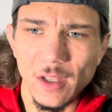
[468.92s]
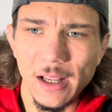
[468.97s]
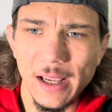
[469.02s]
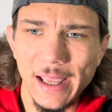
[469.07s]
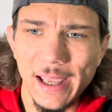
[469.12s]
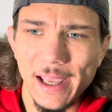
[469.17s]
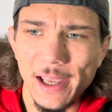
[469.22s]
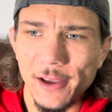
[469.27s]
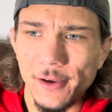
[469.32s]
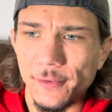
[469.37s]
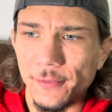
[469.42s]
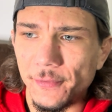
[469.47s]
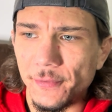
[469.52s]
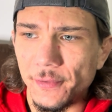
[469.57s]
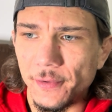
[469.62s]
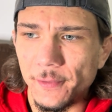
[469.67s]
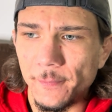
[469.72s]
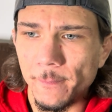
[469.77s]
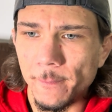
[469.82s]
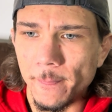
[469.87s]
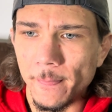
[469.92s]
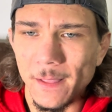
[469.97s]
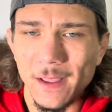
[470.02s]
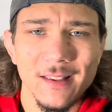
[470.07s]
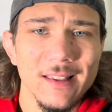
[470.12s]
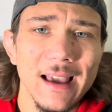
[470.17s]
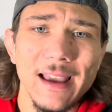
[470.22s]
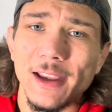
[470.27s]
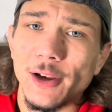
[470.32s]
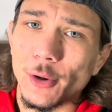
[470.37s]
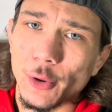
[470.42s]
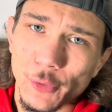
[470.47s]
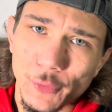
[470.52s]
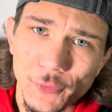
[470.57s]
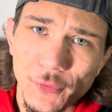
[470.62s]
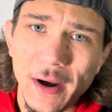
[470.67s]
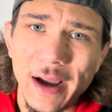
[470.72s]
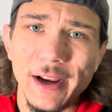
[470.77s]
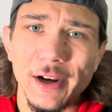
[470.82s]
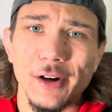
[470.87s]
if, say you're a
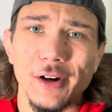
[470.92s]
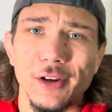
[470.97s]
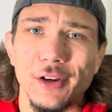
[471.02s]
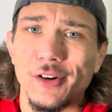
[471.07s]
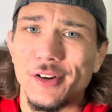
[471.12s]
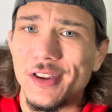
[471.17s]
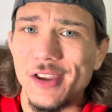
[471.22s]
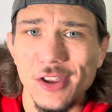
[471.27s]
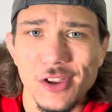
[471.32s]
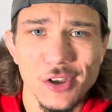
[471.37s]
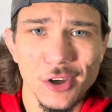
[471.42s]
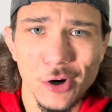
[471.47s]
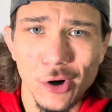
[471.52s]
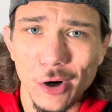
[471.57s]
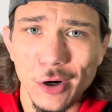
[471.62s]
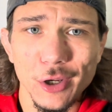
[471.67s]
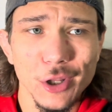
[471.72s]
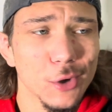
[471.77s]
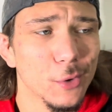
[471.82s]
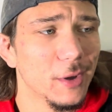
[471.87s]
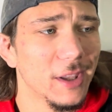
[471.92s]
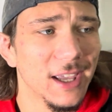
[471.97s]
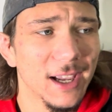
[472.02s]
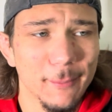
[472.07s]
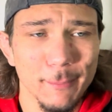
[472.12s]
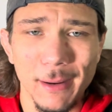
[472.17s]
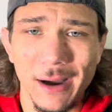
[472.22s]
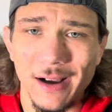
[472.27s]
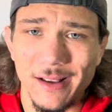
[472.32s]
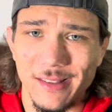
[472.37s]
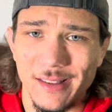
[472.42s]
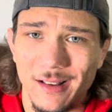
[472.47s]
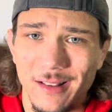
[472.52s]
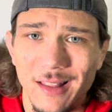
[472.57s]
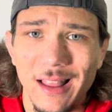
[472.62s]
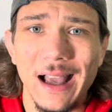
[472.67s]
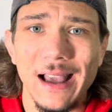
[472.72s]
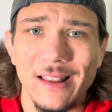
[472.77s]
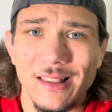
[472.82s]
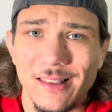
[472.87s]
fighter and you're teaching cardio kickboxing
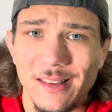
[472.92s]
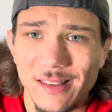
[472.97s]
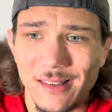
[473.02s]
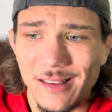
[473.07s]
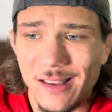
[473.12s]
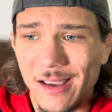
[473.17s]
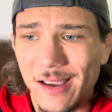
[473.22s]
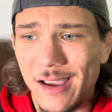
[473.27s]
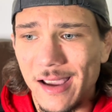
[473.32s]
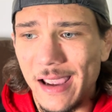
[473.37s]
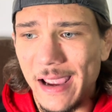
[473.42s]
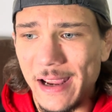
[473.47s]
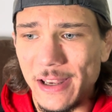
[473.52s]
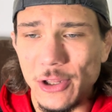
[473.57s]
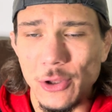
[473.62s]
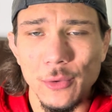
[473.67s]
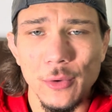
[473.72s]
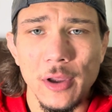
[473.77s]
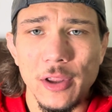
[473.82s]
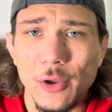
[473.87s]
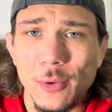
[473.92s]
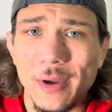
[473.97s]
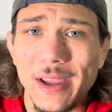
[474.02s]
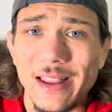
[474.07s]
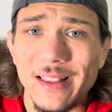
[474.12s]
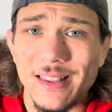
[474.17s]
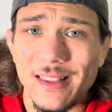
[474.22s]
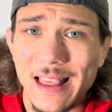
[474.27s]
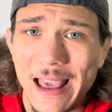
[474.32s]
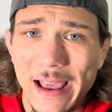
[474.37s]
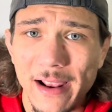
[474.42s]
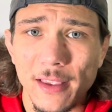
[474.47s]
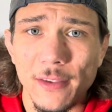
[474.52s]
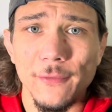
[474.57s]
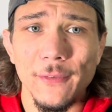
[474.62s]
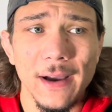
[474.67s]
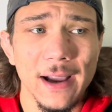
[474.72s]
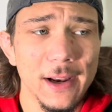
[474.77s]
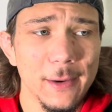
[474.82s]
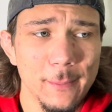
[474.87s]
classes and you get
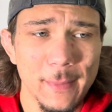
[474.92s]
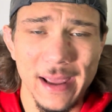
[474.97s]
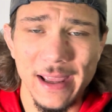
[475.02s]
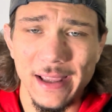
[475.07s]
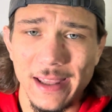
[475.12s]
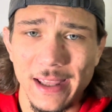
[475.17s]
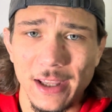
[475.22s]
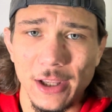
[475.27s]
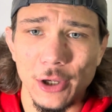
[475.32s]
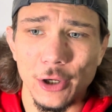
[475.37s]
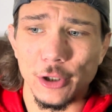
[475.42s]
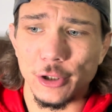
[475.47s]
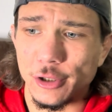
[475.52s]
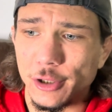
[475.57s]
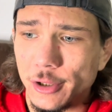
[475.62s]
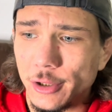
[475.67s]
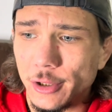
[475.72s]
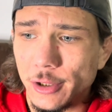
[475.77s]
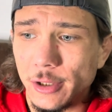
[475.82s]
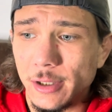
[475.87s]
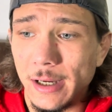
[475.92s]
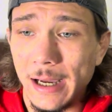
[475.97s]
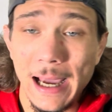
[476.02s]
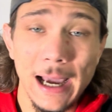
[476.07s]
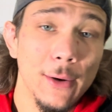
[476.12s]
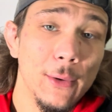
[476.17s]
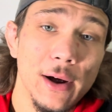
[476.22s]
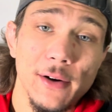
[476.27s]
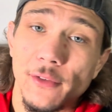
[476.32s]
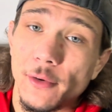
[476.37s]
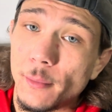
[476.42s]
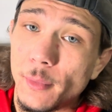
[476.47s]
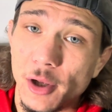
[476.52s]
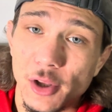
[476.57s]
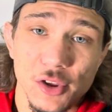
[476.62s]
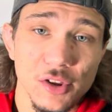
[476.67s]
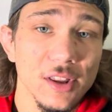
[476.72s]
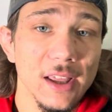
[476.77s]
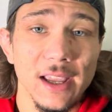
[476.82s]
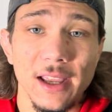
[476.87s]
satisfied making your, however
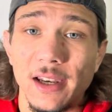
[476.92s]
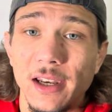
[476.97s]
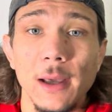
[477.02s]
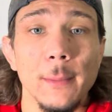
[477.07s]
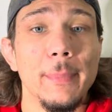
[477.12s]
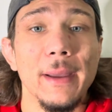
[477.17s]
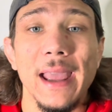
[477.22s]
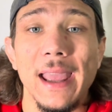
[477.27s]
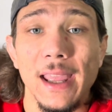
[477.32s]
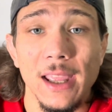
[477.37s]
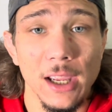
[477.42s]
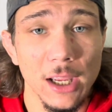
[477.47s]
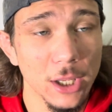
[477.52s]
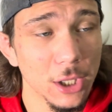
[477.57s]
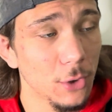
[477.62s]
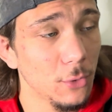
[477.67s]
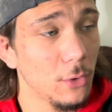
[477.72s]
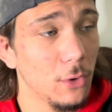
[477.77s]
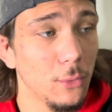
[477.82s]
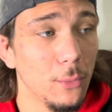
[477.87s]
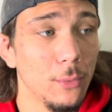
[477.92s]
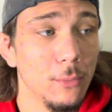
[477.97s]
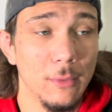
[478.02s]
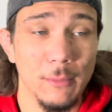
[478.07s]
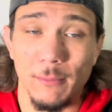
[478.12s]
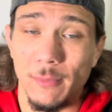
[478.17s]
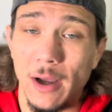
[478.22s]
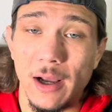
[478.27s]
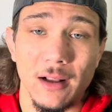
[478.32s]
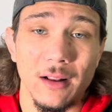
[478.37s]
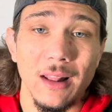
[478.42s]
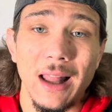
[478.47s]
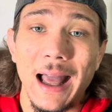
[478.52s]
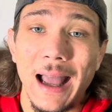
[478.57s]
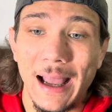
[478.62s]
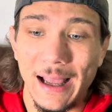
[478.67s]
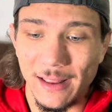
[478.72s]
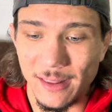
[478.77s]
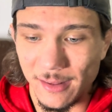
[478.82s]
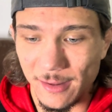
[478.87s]
much they end up paying you a
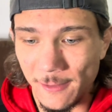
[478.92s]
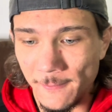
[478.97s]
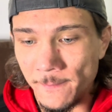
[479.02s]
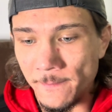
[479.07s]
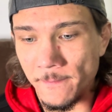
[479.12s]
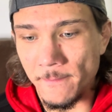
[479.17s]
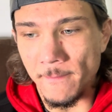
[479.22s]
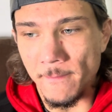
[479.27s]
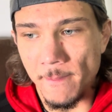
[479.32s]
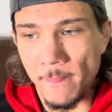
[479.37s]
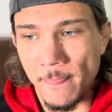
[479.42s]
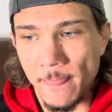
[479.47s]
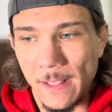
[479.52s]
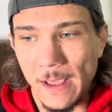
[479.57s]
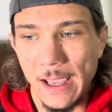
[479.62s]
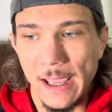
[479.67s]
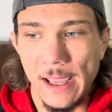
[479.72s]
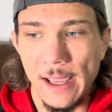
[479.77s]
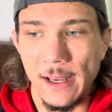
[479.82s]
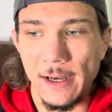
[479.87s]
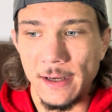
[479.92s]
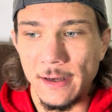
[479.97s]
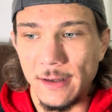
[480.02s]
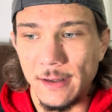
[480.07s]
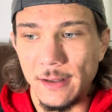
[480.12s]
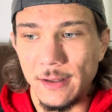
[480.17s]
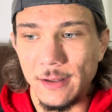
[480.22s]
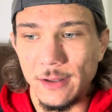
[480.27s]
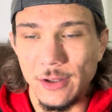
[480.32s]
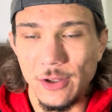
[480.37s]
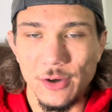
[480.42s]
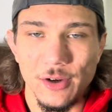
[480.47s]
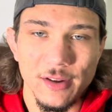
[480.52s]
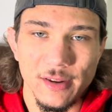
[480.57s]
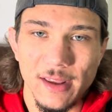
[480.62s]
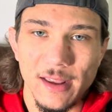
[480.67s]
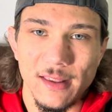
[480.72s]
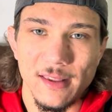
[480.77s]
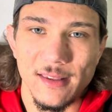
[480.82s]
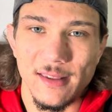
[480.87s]
class, and you
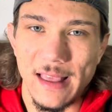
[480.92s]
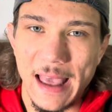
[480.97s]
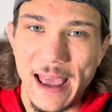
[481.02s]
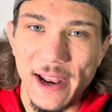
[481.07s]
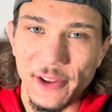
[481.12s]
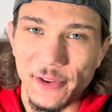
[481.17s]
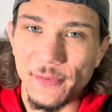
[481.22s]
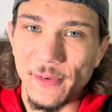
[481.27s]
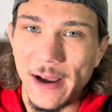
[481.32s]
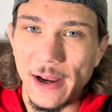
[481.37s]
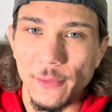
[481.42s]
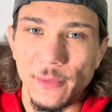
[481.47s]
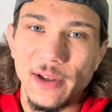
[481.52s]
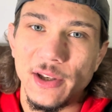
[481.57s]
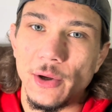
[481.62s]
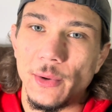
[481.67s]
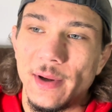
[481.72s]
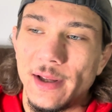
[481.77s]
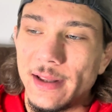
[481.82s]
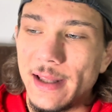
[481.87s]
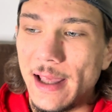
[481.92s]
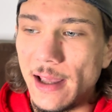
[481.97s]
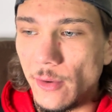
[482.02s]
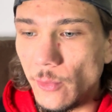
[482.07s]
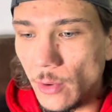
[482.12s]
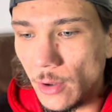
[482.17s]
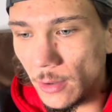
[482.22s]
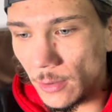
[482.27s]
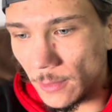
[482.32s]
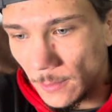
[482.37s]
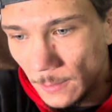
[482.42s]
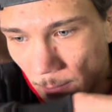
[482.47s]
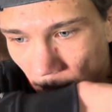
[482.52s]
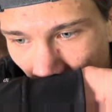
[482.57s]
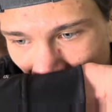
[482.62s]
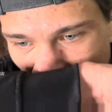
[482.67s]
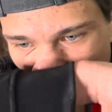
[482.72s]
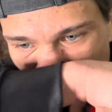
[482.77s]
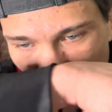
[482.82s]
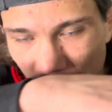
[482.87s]
just get satisfied with doing that, well,
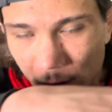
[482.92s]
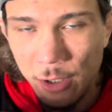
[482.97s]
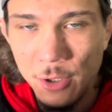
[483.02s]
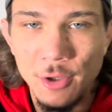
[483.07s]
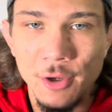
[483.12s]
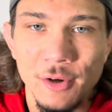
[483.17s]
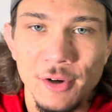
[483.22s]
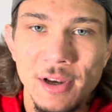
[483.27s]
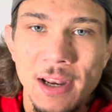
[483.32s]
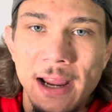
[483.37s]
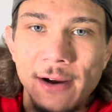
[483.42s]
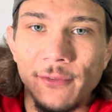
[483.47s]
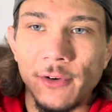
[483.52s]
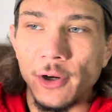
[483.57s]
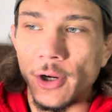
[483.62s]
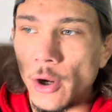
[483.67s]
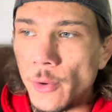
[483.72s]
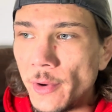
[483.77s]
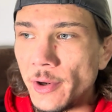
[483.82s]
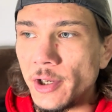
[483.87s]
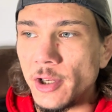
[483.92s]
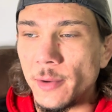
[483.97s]
you know, you're never going